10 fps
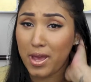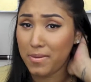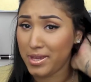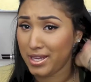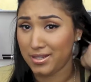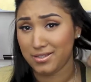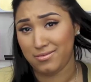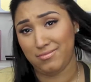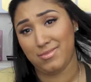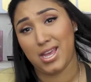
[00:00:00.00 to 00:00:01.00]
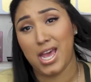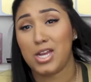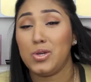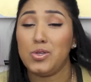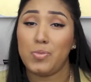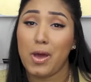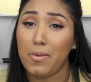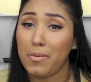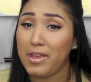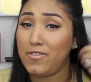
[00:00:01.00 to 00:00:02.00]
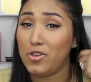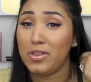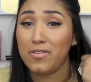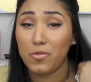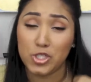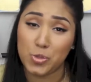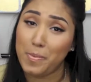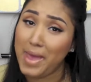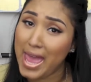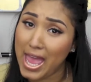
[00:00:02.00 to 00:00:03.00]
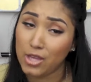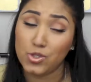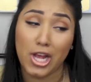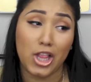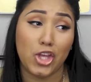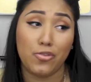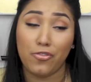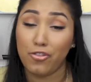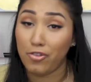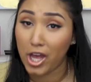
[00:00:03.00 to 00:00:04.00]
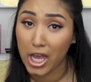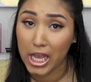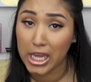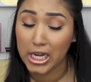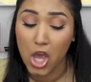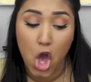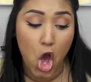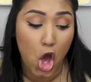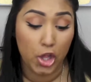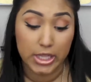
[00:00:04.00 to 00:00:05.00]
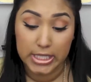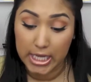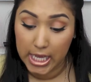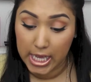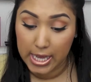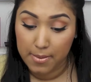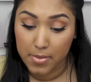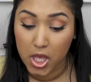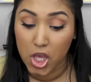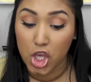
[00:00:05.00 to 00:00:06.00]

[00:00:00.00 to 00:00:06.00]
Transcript: I mean, I know you probably, if you're living with your man, you're trying to look fine all the time.